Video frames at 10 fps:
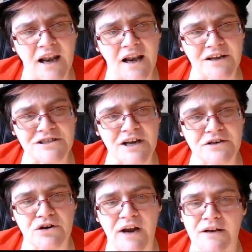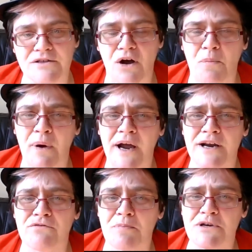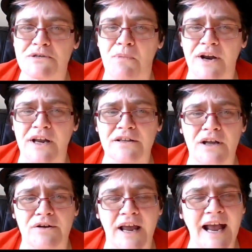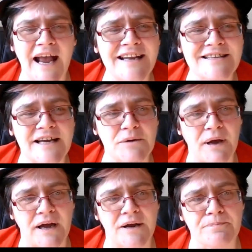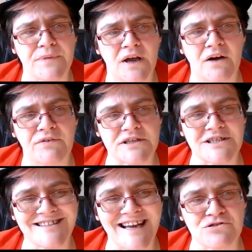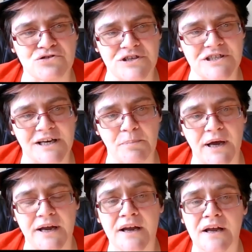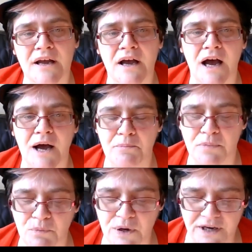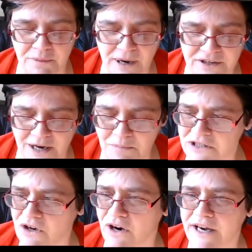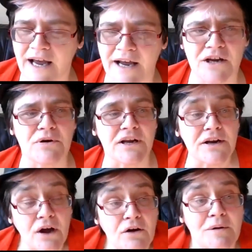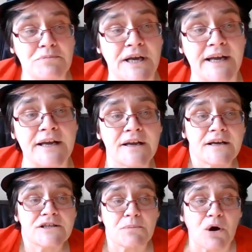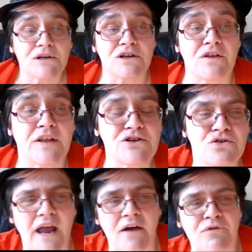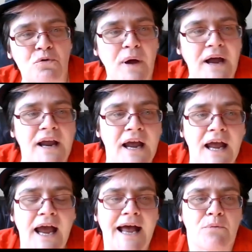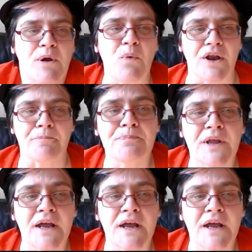London Underground are paid rubbish money and don't get any sick pay other than statutory sick pay. But when the pandemic started, our union, the RMT, demanded that they should get full pay, and we won.